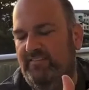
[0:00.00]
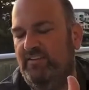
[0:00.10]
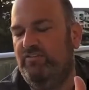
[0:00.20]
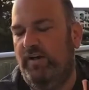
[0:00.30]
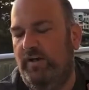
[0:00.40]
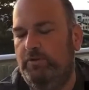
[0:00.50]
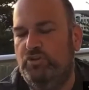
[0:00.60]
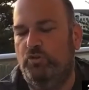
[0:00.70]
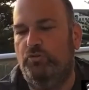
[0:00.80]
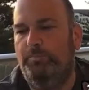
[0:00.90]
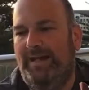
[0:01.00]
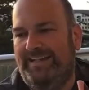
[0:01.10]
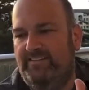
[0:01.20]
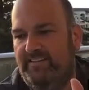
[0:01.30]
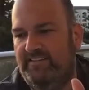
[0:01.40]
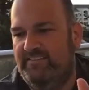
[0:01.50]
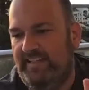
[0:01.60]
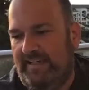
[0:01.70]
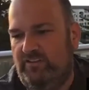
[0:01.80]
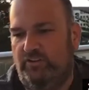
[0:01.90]
this very much goes back to the
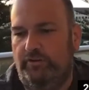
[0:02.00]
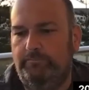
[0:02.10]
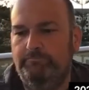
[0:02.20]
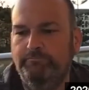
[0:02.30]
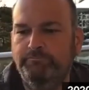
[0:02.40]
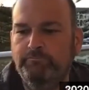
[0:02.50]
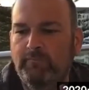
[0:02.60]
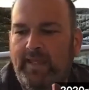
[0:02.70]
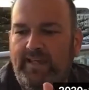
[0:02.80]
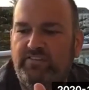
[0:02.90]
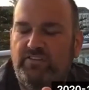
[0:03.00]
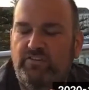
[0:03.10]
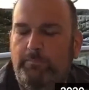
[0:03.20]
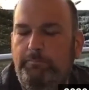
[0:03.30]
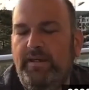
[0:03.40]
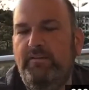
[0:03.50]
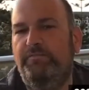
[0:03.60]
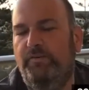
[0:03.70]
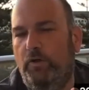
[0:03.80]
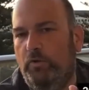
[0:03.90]
sector, is that there's a big
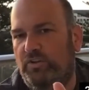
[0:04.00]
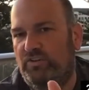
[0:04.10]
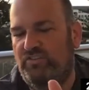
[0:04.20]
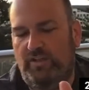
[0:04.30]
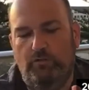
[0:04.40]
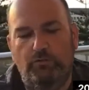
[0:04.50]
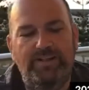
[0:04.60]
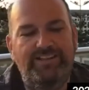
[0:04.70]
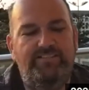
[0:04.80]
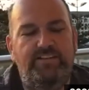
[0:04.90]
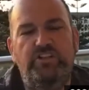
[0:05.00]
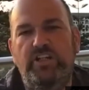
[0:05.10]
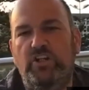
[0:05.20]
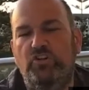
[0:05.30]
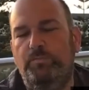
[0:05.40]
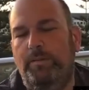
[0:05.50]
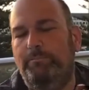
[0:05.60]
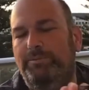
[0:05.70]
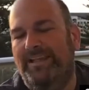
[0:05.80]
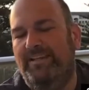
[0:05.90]
focus in recent years being
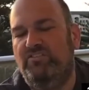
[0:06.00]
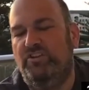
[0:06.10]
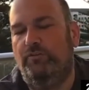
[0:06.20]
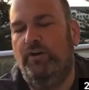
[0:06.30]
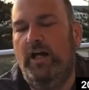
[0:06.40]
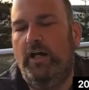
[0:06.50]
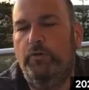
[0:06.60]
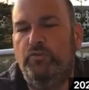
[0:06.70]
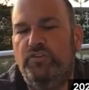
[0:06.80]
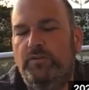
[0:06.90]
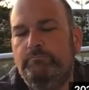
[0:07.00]
placed around